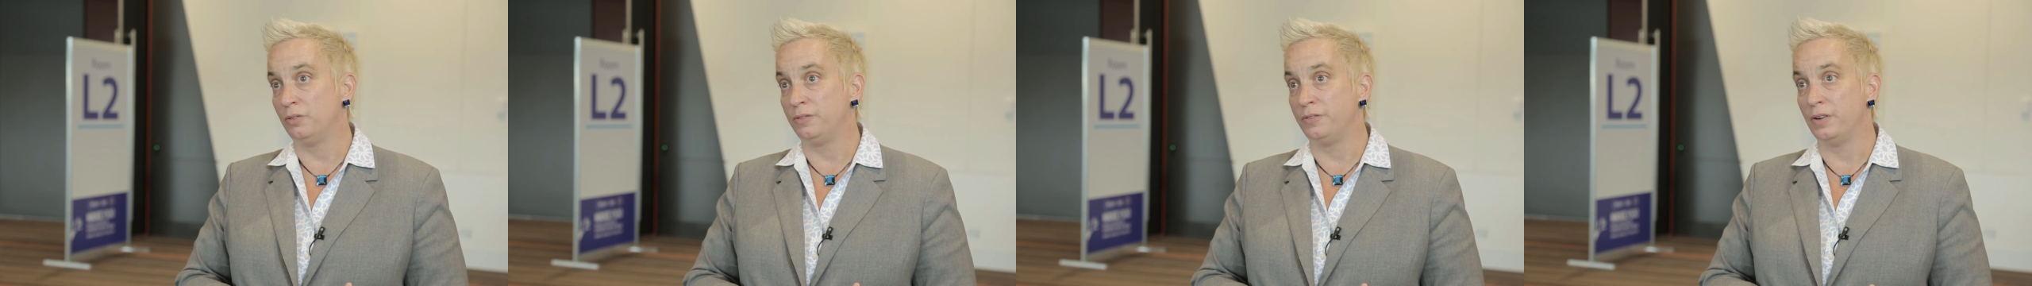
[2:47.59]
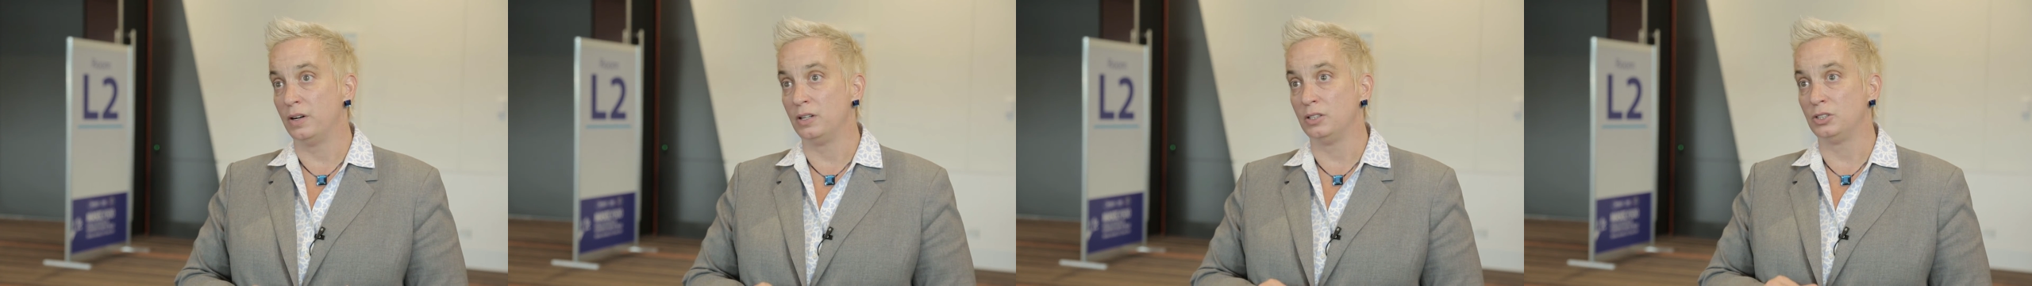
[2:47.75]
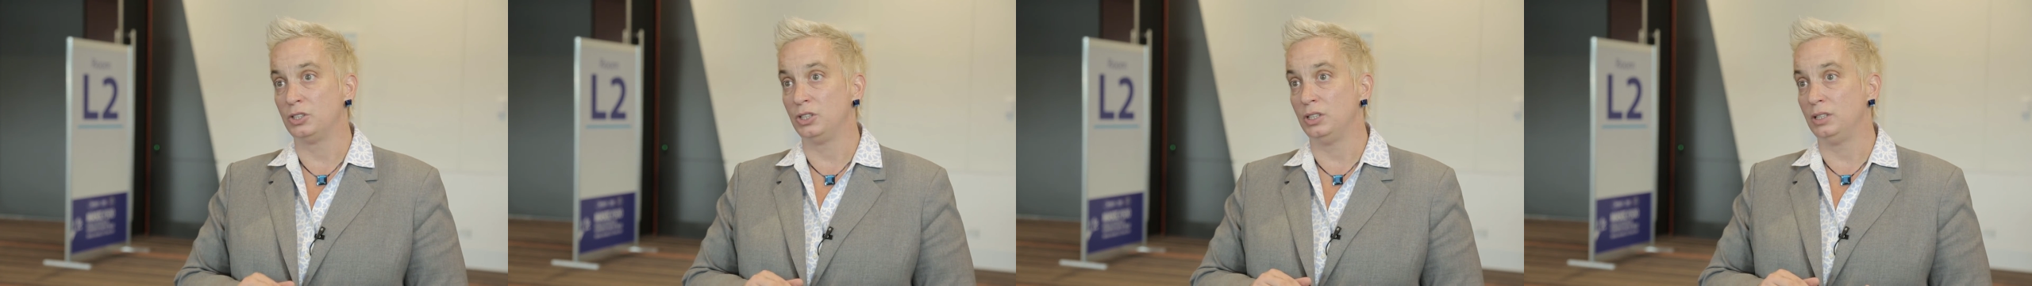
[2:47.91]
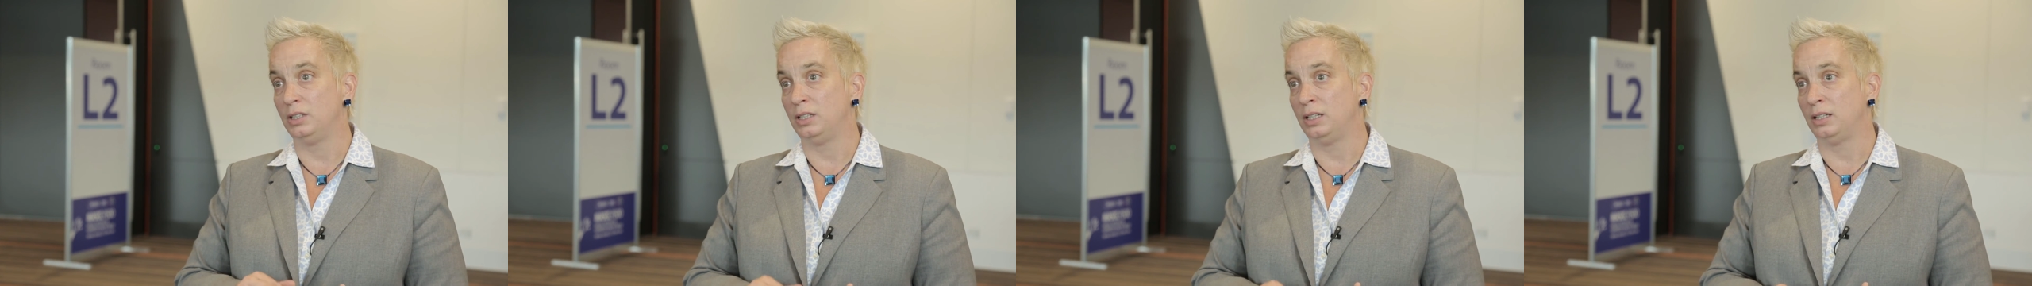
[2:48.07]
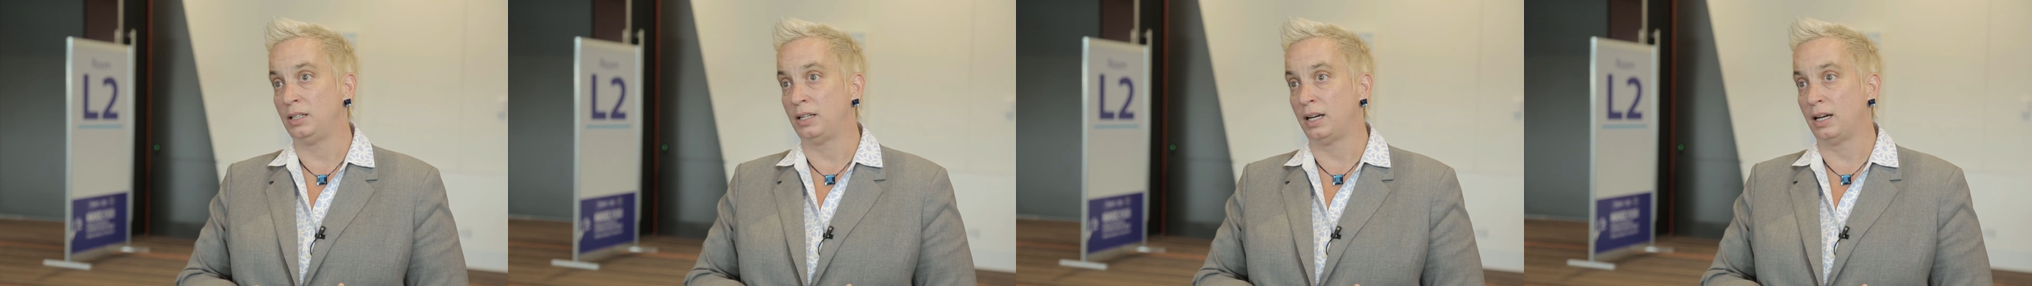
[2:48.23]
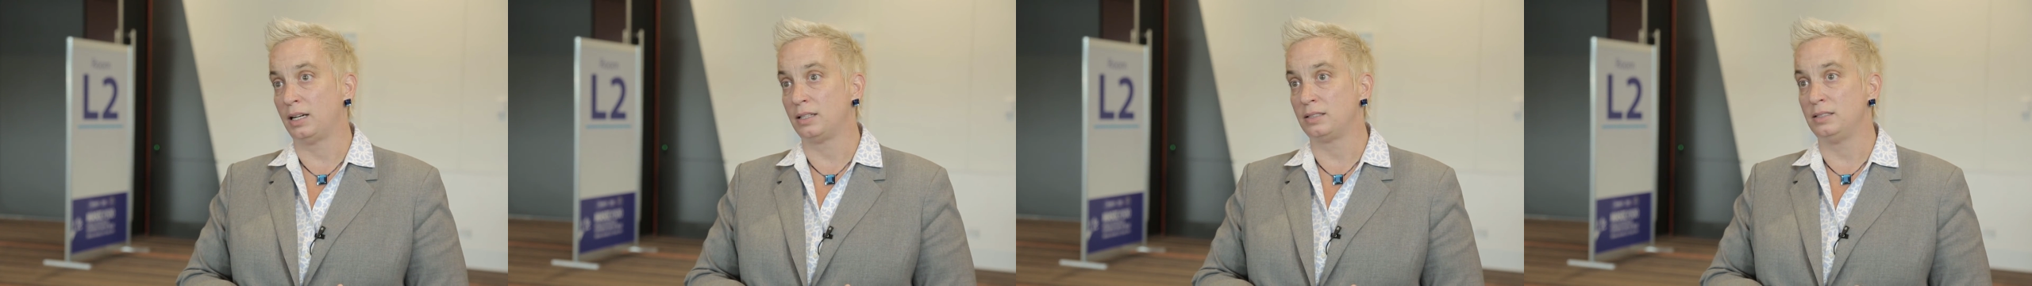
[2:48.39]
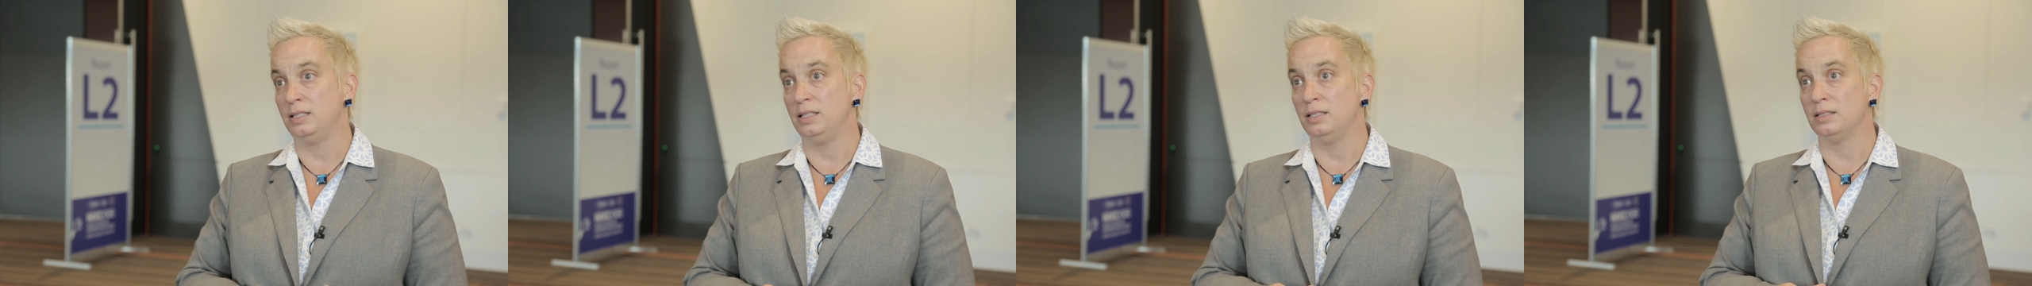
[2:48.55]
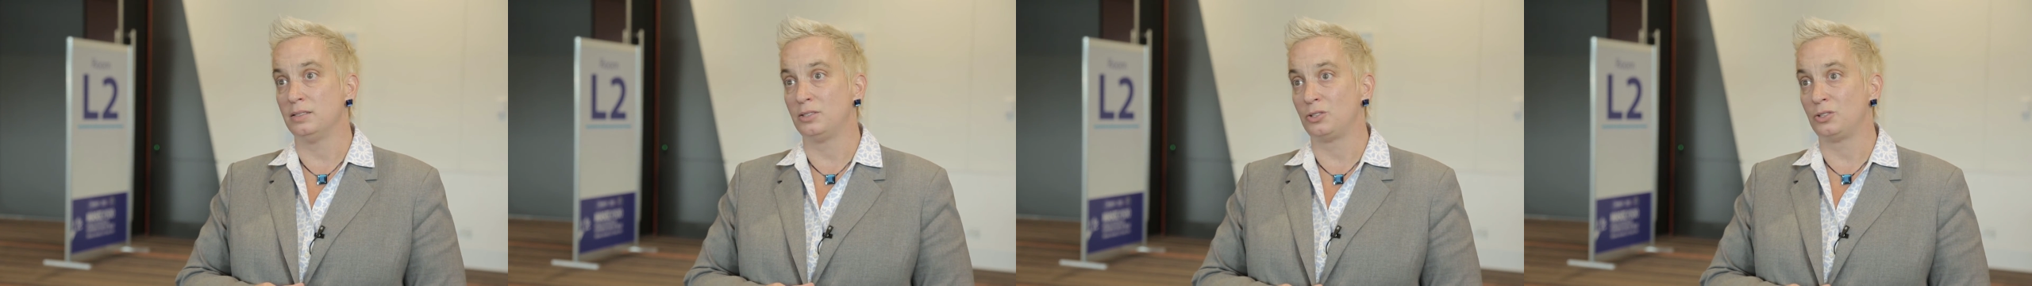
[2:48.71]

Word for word: function, cachexia,